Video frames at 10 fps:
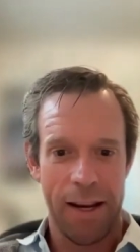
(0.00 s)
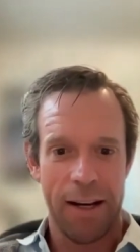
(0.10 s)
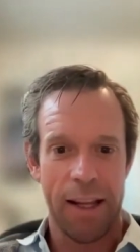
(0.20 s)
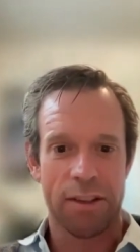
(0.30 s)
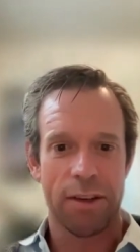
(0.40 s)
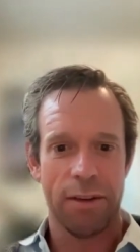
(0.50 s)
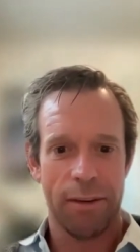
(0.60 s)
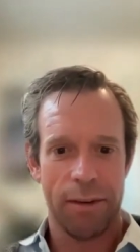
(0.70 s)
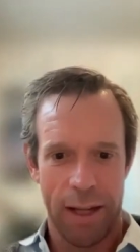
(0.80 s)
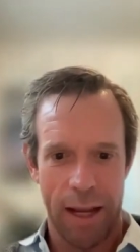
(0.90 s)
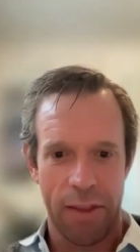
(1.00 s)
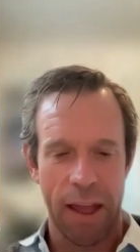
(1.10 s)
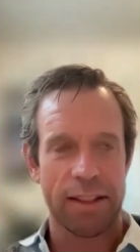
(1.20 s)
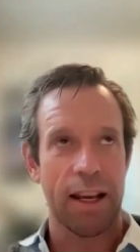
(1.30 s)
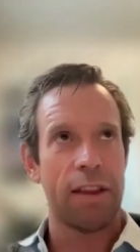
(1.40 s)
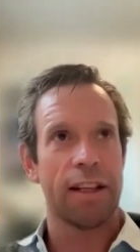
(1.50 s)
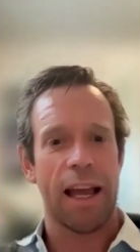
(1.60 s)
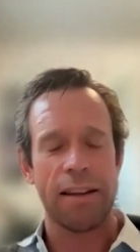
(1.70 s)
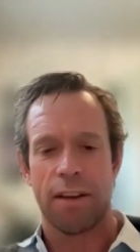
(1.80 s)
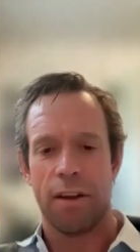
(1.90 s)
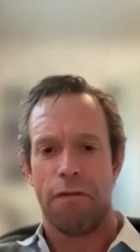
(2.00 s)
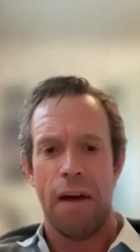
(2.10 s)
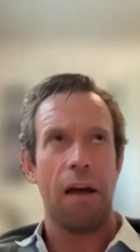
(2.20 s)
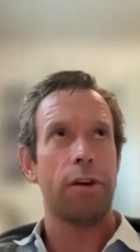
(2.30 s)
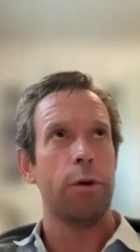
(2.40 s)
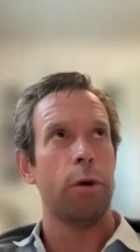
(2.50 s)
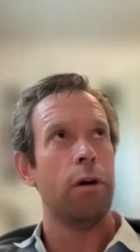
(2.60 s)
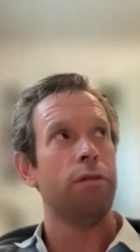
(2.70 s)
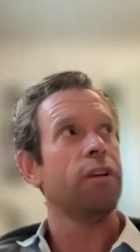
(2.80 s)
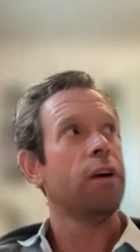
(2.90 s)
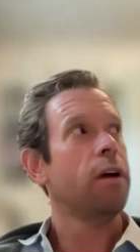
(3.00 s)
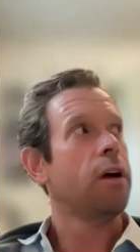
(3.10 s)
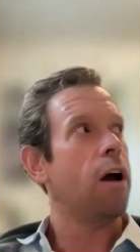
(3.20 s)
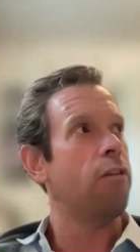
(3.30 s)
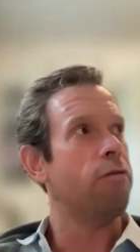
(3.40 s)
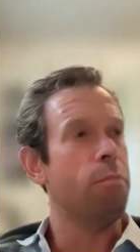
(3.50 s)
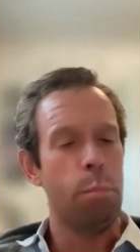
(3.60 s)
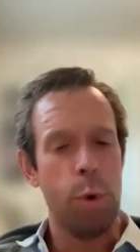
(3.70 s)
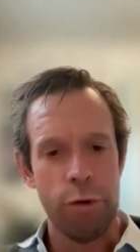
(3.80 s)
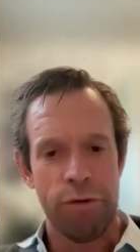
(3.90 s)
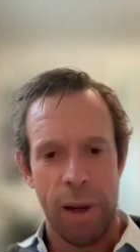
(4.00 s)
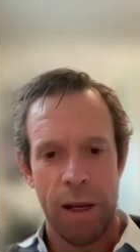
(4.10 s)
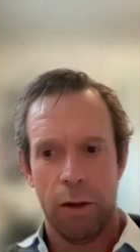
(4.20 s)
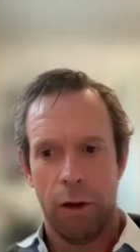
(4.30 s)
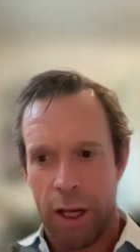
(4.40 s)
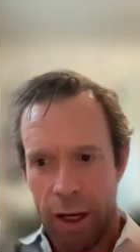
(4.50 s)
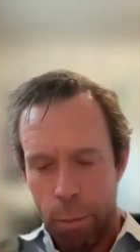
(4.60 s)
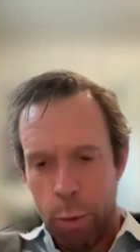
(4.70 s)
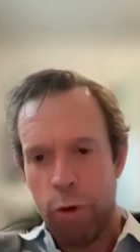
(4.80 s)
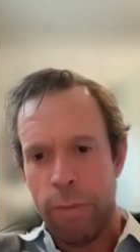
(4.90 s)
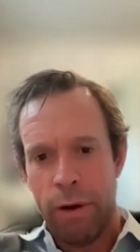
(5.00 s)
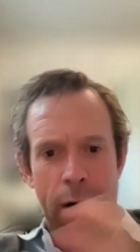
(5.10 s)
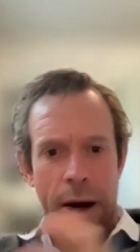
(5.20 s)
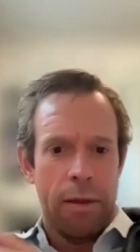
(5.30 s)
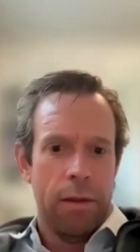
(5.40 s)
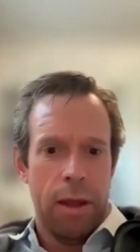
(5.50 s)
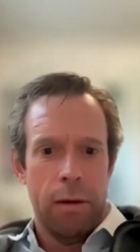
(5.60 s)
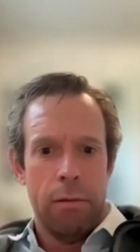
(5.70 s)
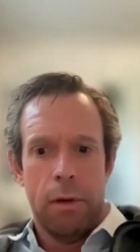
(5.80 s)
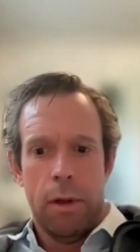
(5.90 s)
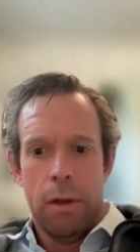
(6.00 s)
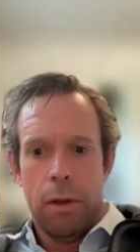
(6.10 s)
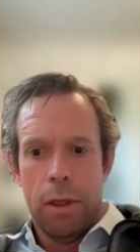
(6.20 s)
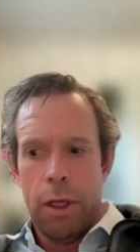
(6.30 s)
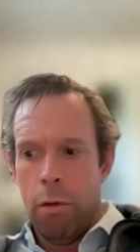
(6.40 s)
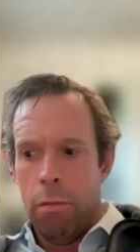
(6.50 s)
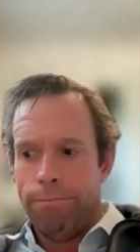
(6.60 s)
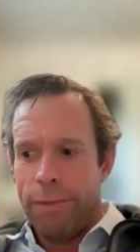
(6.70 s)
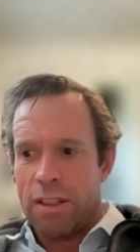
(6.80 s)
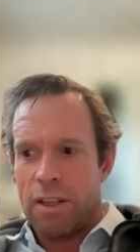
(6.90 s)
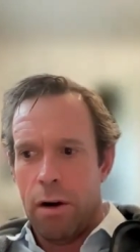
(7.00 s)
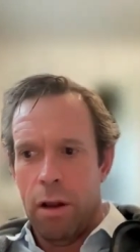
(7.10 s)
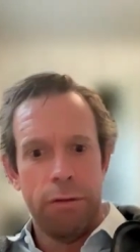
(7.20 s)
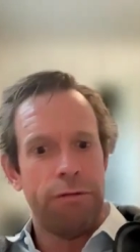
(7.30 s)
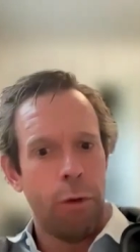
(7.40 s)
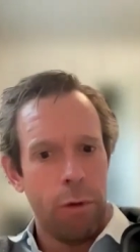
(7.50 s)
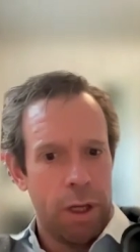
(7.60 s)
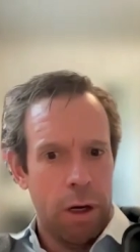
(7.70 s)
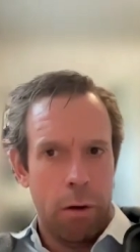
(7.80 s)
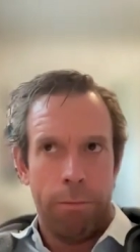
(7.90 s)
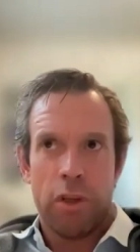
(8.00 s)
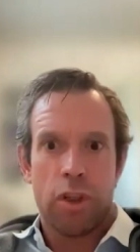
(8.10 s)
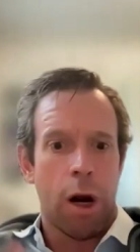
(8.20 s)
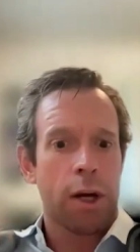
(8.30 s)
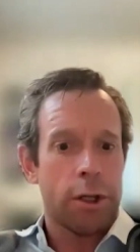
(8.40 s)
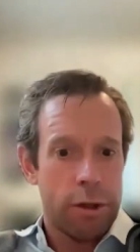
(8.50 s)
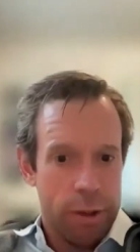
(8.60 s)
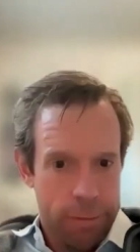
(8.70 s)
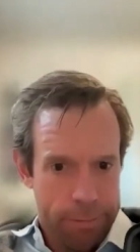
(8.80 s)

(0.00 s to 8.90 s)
wild. Yeah, that's I think that's the value of of movement, looking at movement rather than, you yeah. know, necessarily full you know, structures.